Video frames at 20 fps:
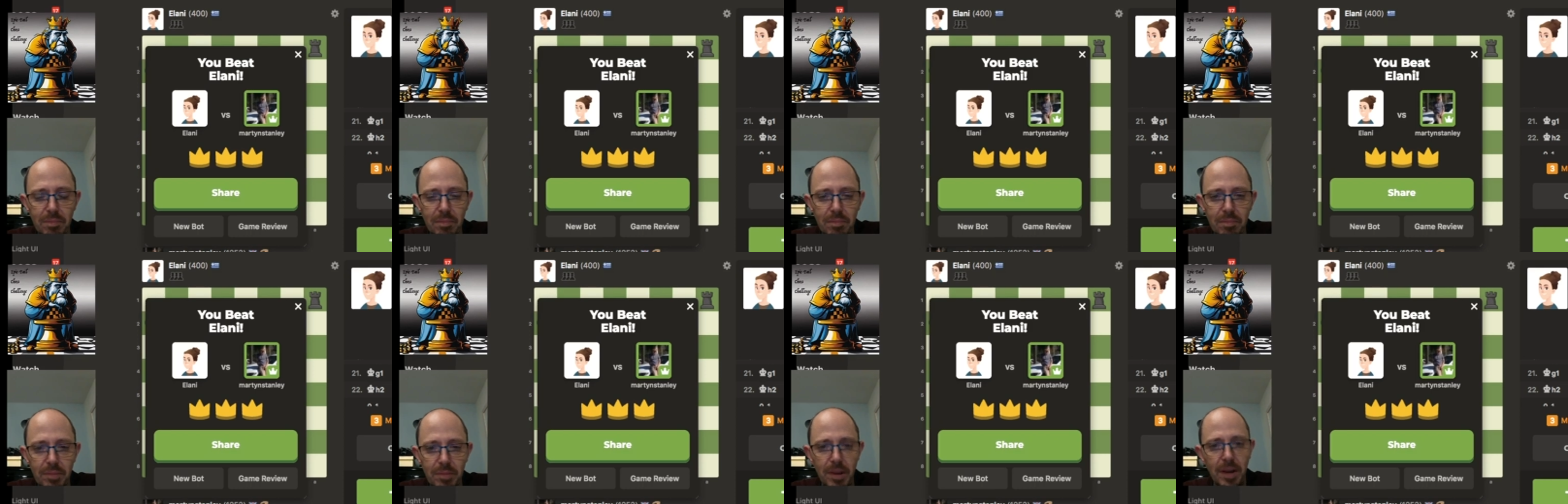
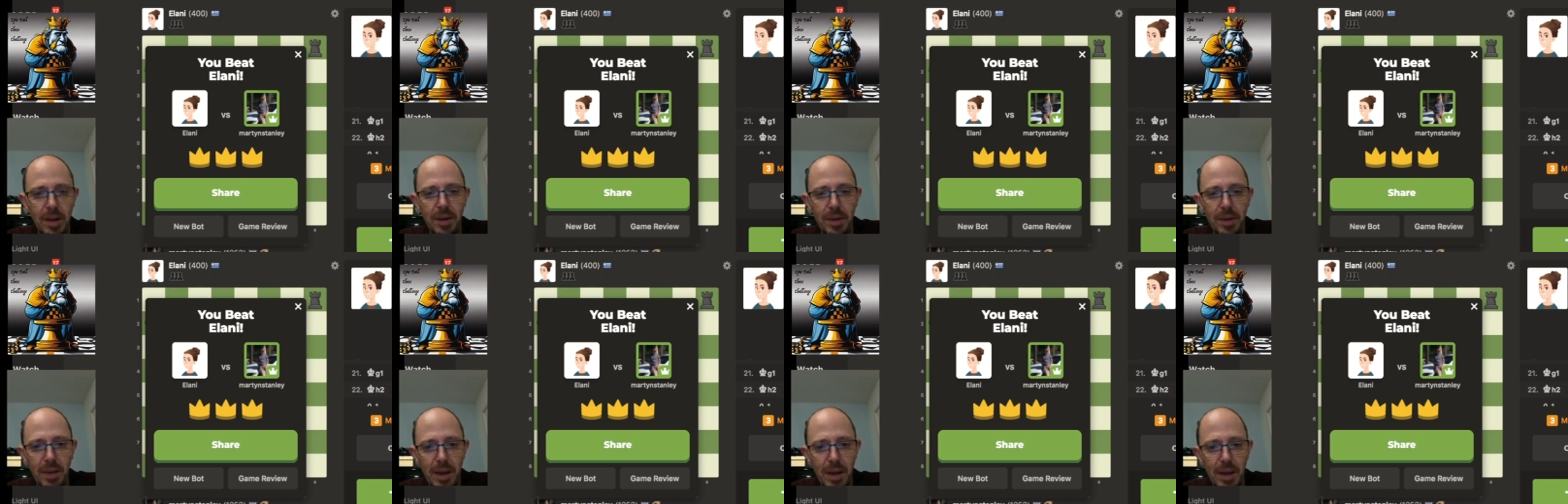the end of
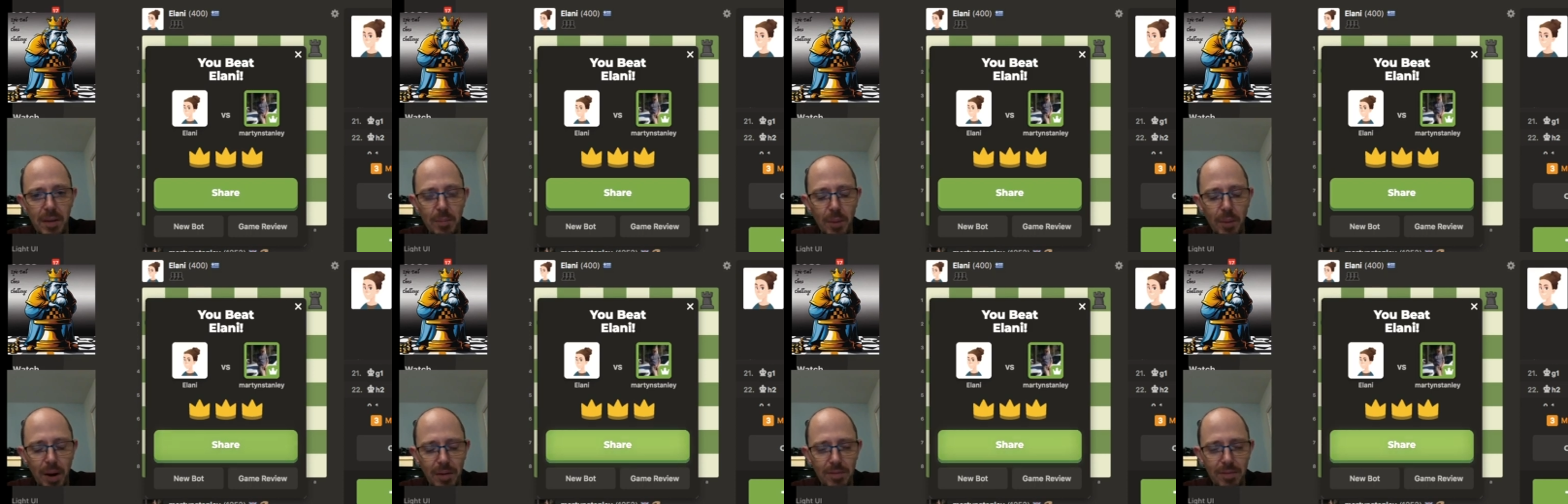the game,
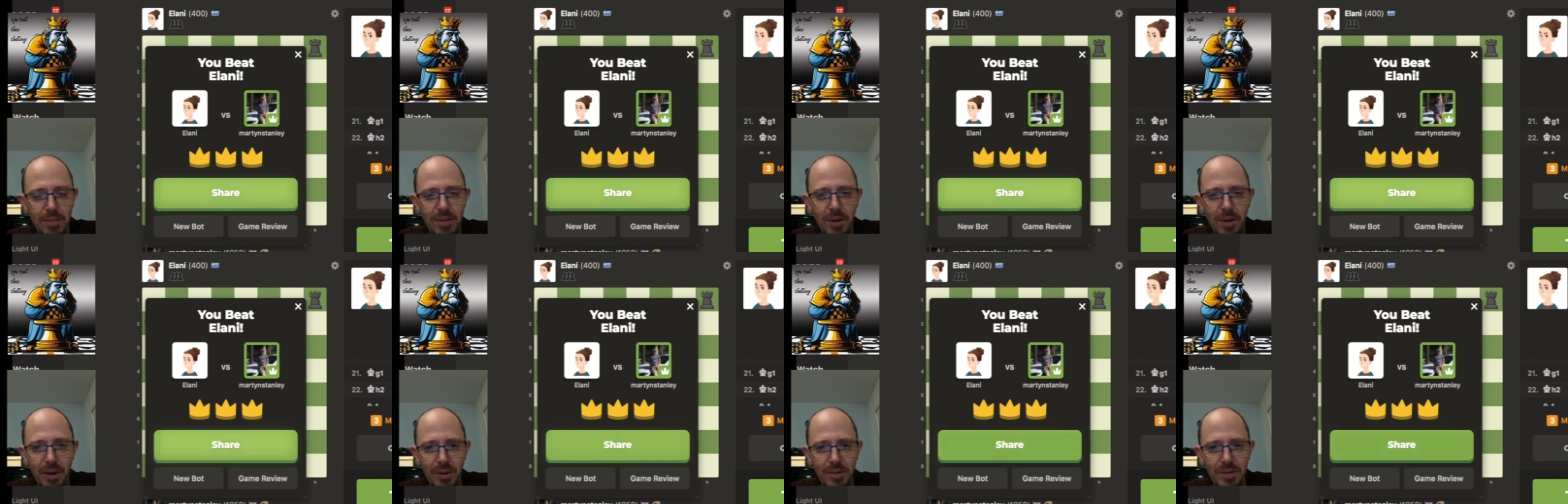but I
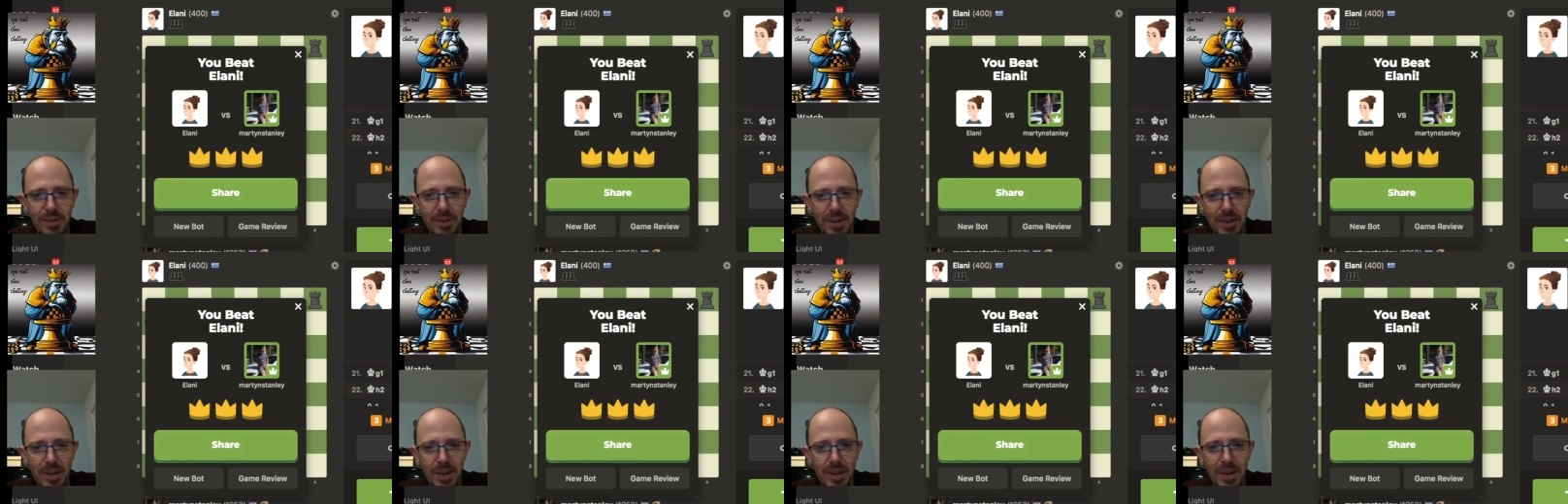forgot
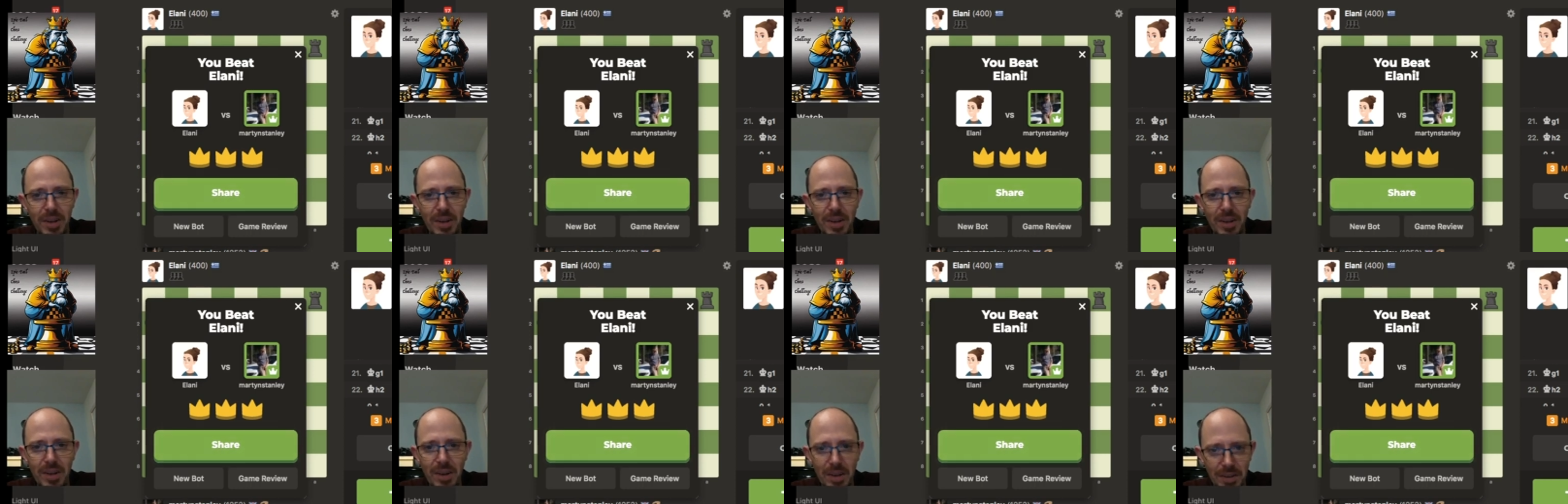
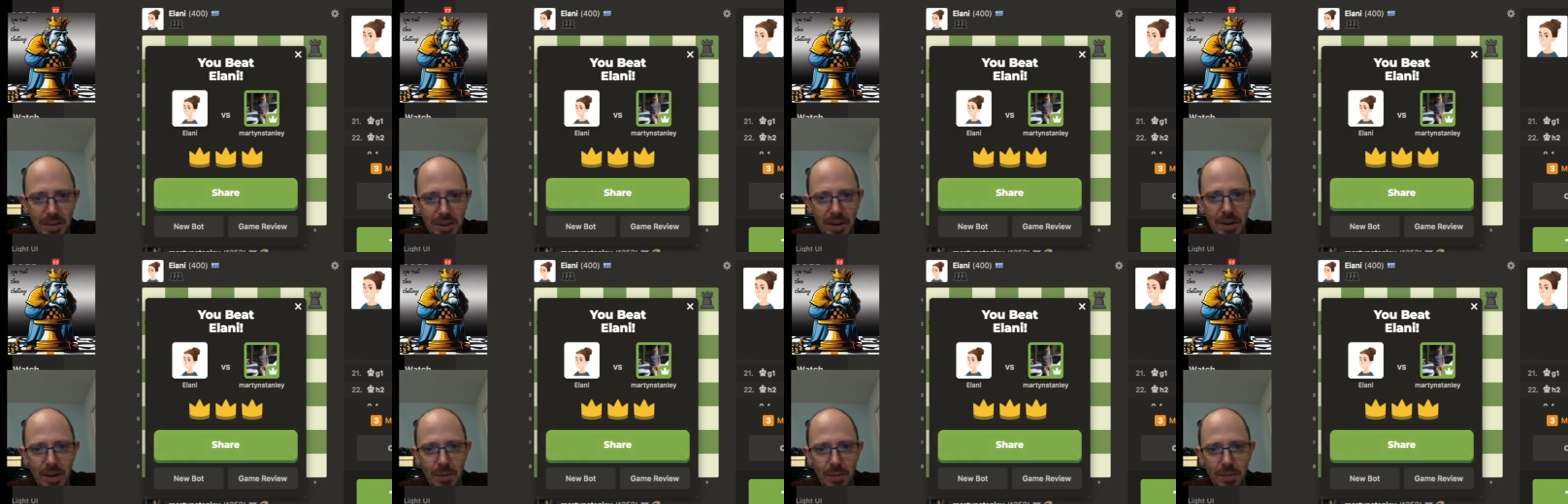
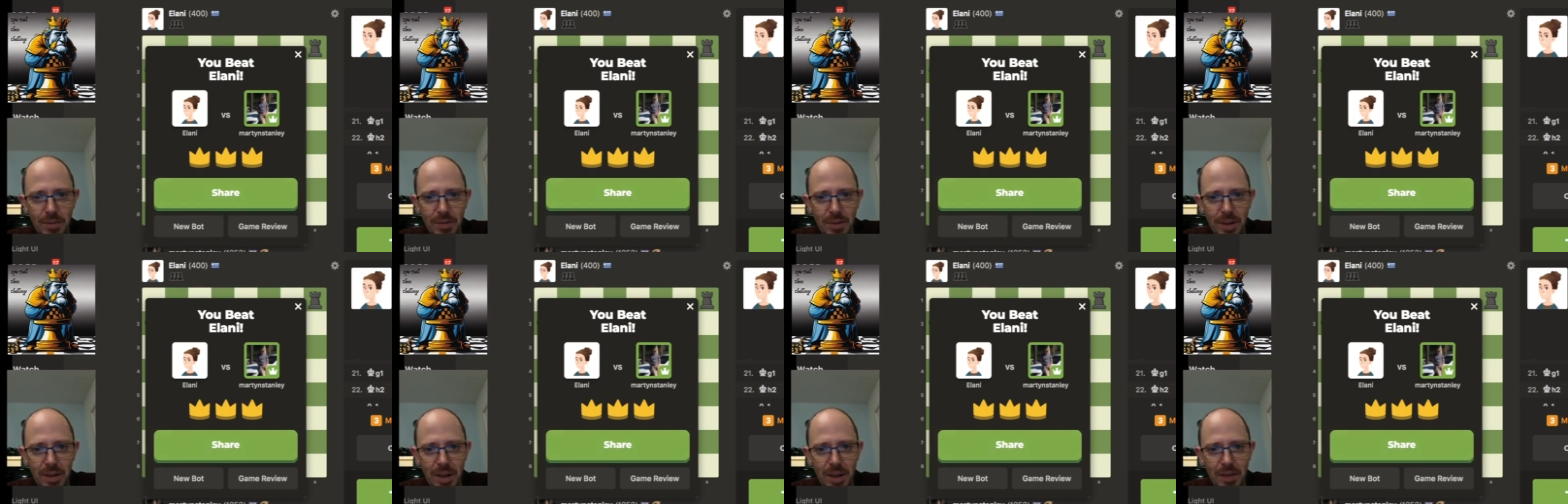that I wasn't
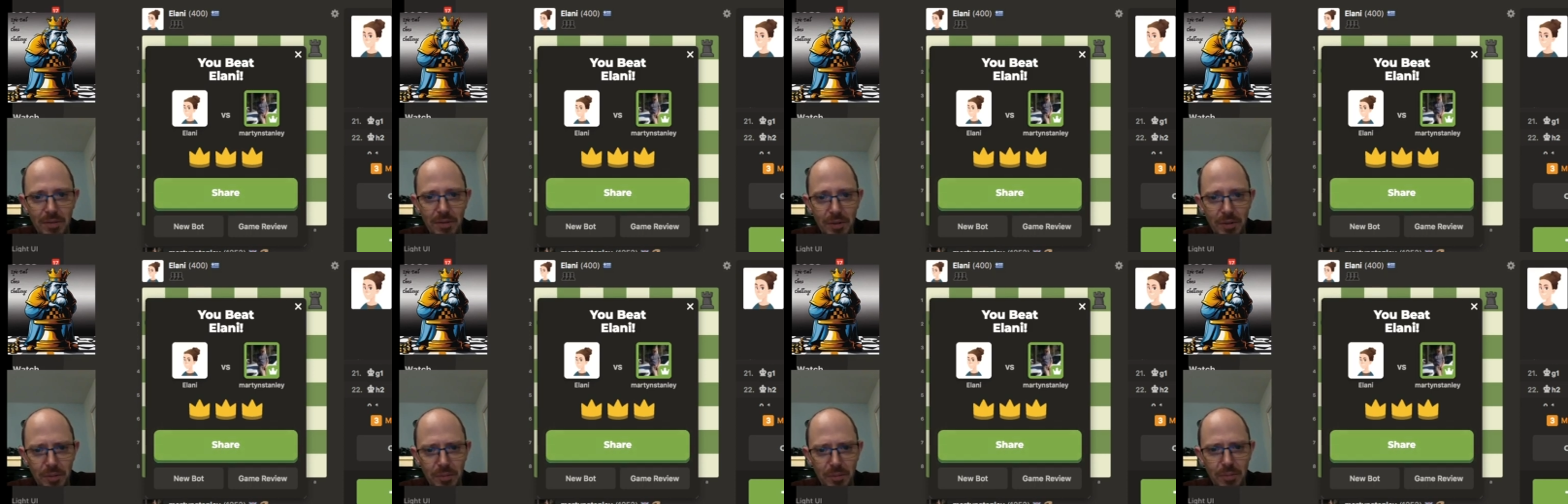allowed to
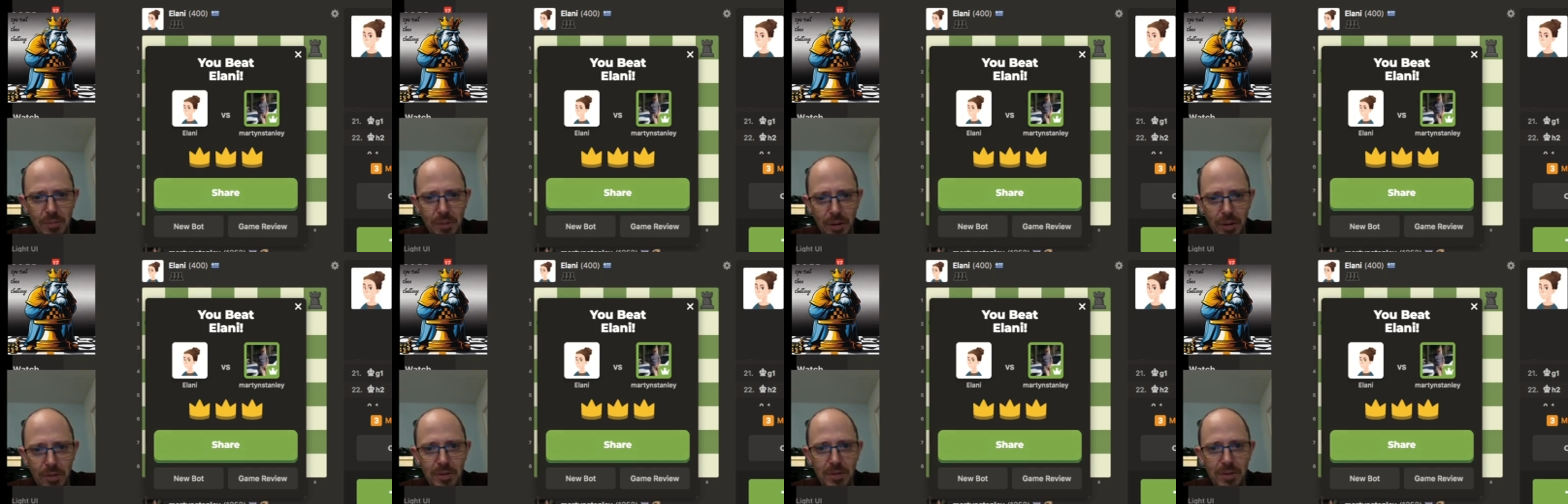use
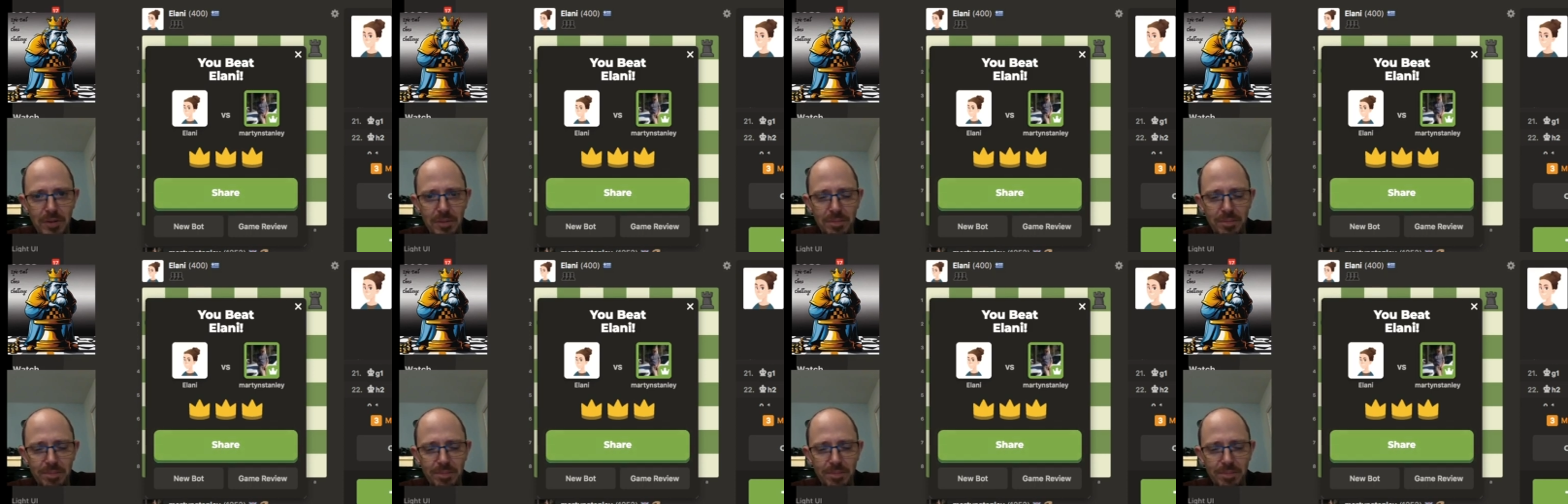rooks.